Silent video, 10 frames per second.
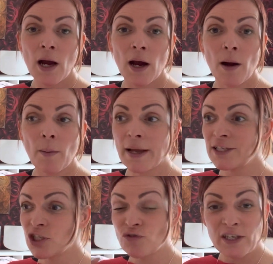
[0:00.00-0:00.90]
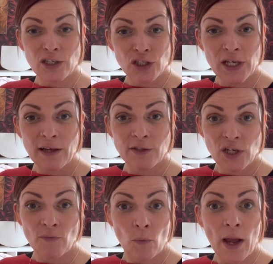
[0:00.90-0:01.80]
It's just really to check the
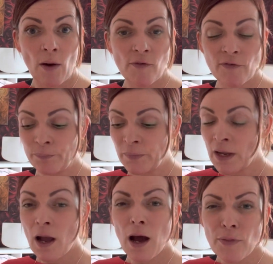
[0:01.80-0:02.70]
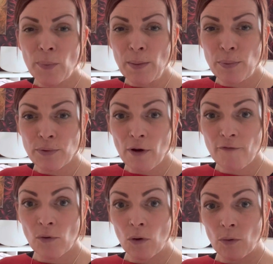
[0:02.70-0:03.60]
general health. Other people that
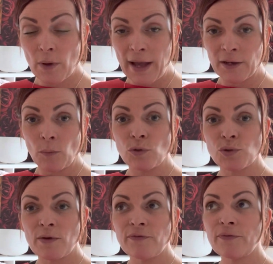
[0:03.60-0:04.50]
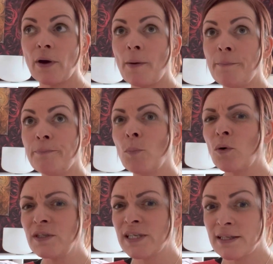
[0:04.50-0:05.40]
have got animals with
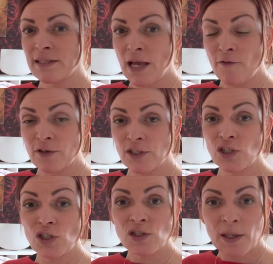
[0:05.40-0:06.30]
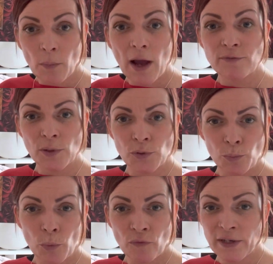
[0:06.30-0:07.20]
more intense health conditions, they might have them done
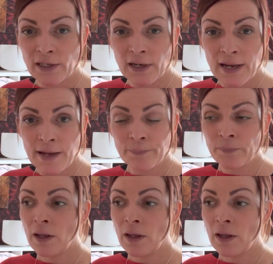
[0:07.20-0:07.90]
more regularly.